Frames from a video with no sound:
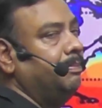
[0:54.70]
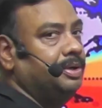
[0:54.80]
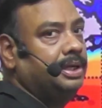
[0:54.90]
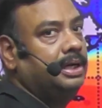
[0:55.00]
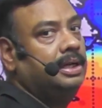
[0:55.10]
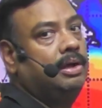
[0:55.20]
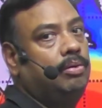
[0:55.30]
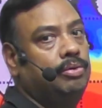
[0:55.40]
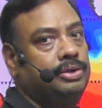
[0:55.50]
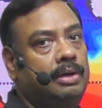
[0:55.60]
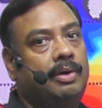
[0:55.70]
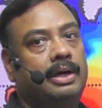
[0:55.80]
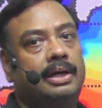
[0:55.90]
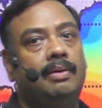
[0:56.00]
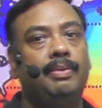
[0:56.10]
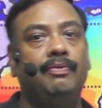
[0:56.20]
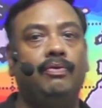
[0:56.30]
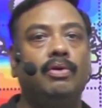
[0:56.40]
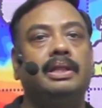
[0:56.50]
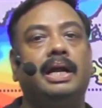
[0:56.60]
in the ocean water, before
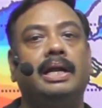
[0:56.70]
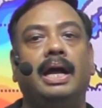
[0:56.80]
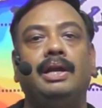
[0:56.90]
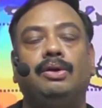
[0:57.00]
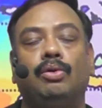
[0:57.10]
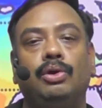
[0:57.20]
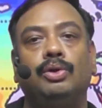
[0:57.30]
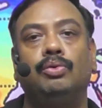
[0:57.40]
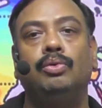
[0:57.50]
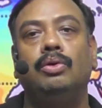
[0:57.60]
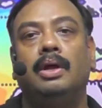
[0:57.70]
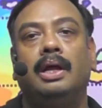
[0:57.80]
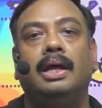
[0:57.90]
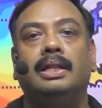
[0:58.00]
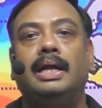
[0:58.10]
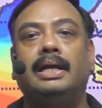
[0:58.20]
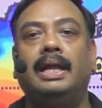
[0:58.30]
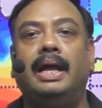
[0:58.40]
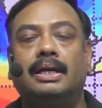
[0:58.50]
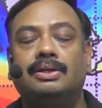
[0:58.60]
that I told you that
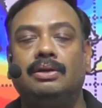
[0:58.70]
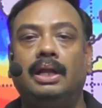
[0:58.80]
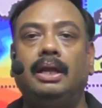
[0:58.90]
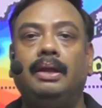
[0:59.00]
actually